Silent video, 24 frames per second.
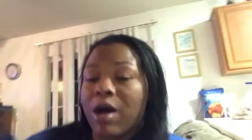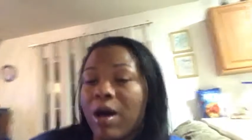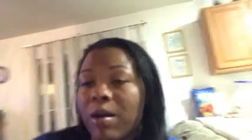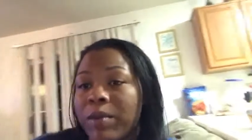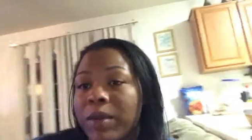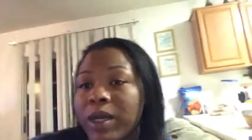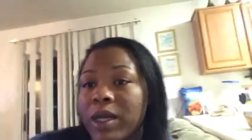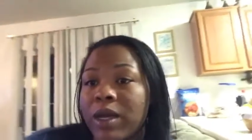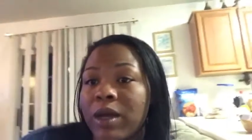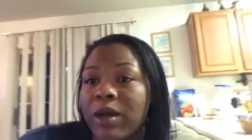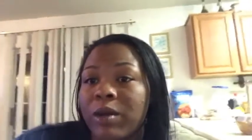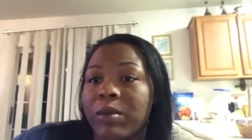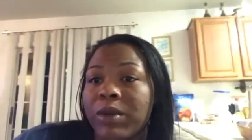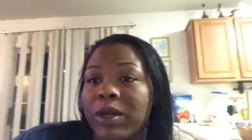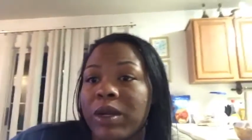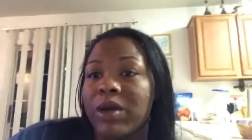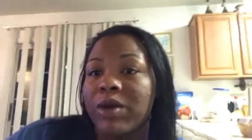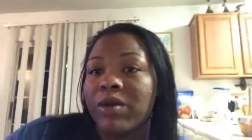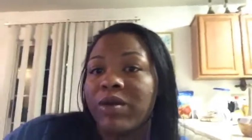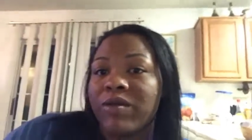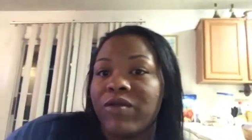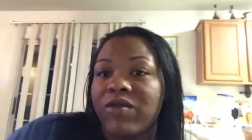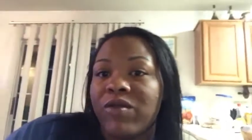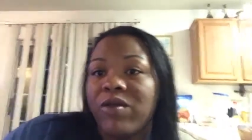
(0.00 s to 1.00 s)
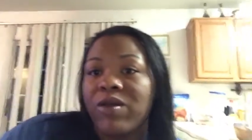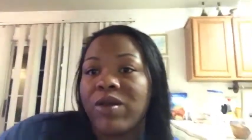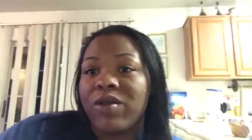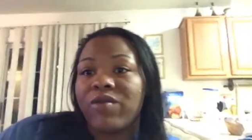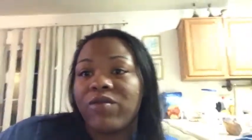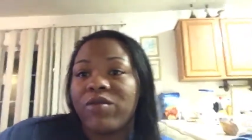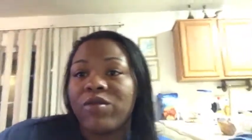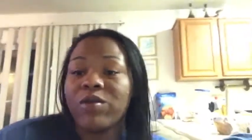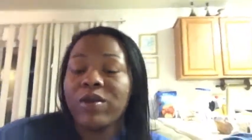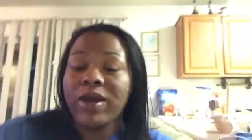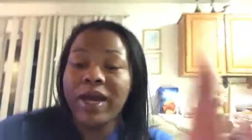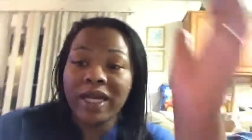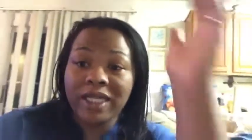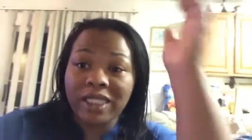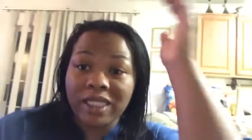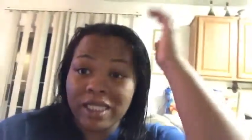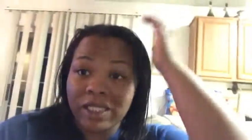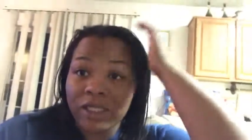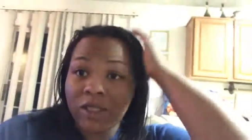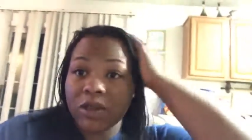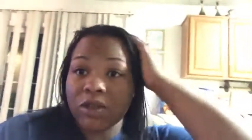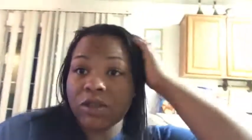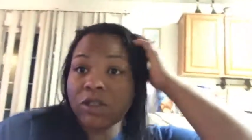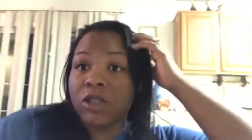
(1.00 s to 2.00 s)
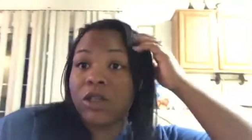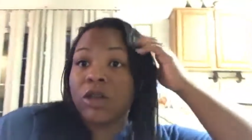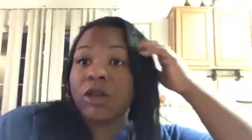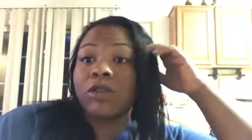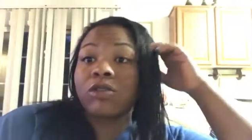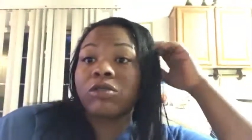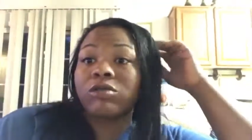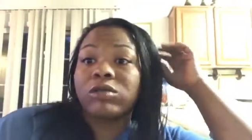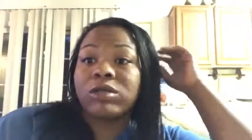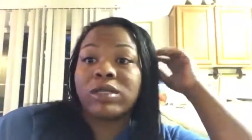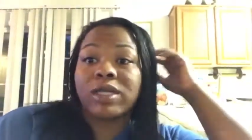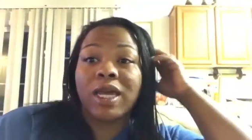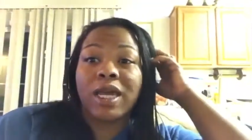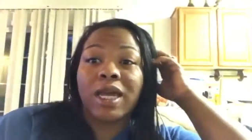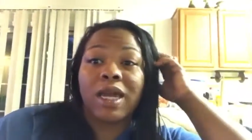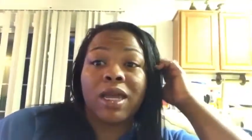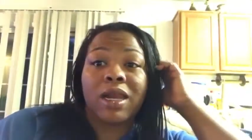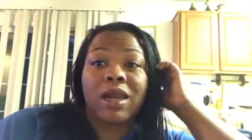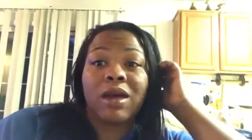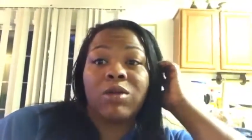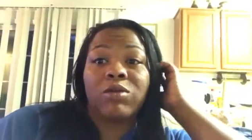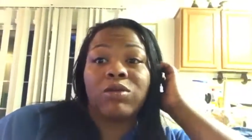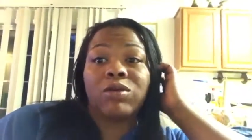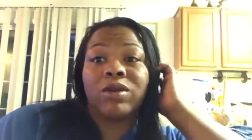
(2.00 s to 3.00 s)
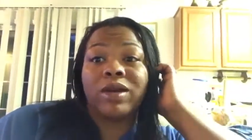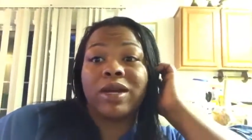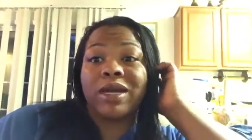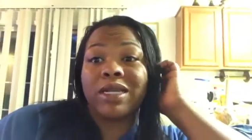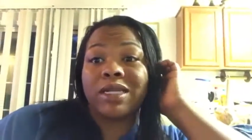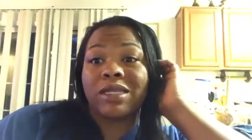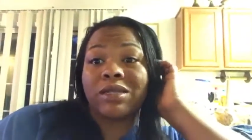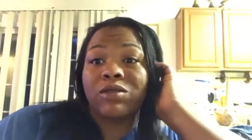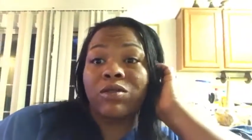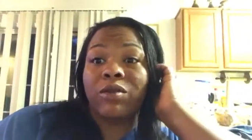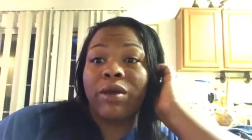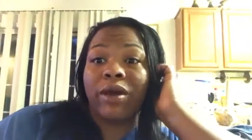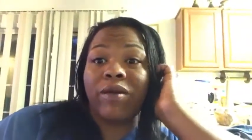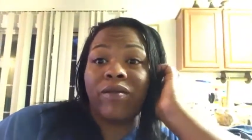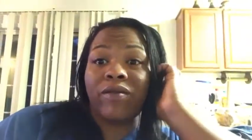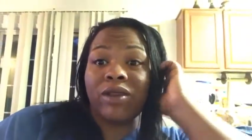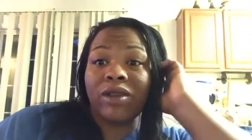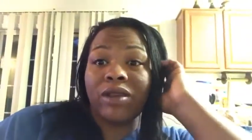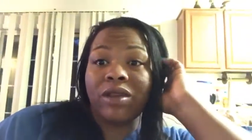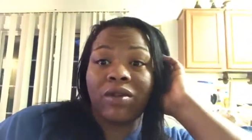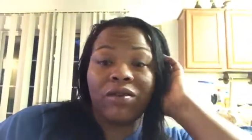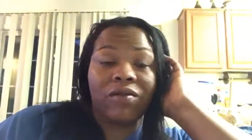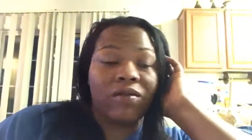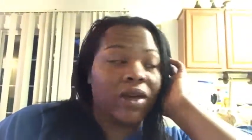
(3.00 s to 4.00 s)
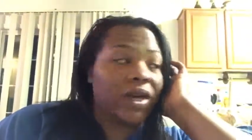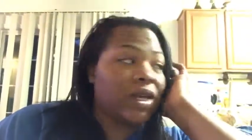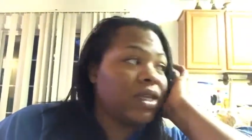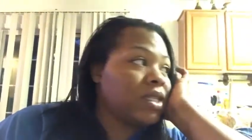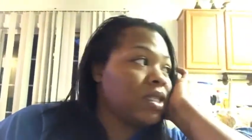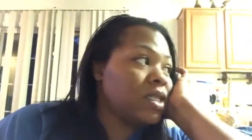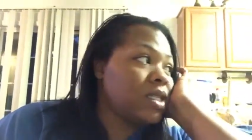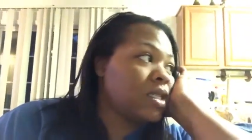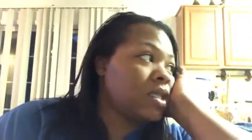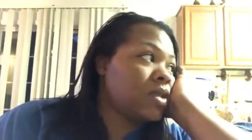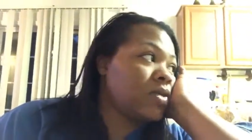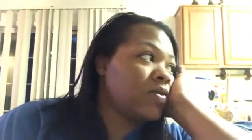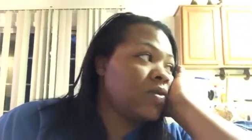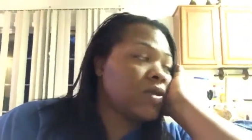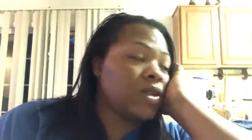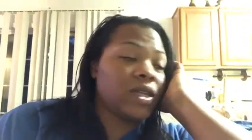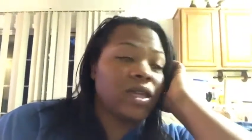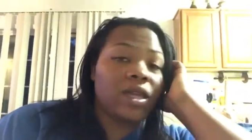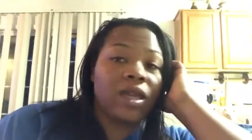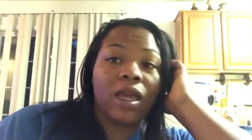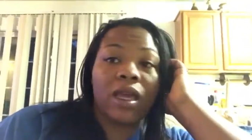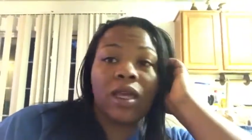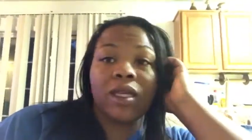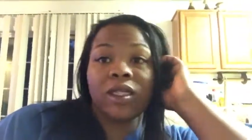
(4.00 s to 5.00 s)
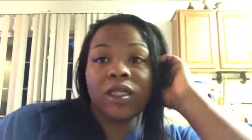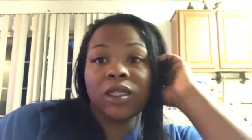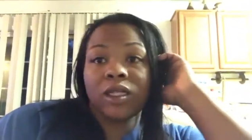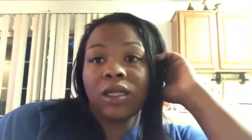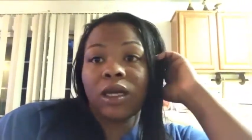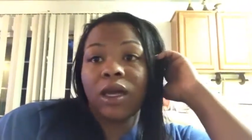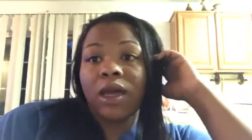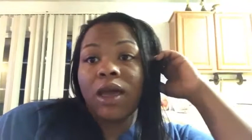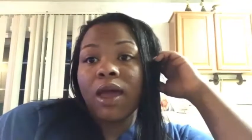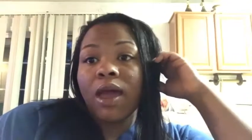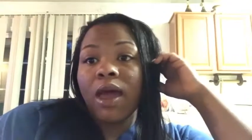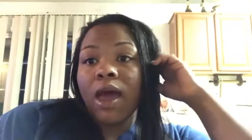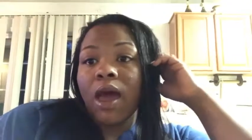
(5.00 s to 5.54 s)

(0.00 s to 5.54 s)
Comment down below if you got your tonsils taken out, you guys, and you have any advice for Deasia.